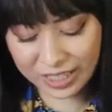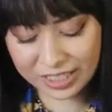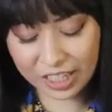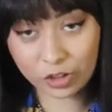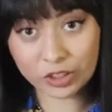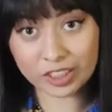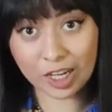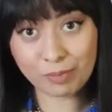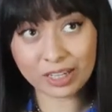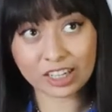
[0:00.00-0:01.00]
a second
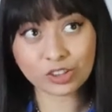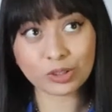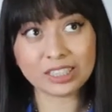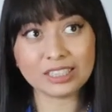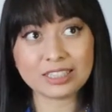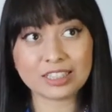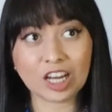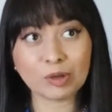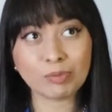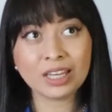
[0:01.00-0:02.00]
time. And actually this
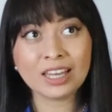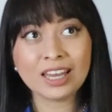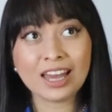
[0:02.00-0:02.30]
time,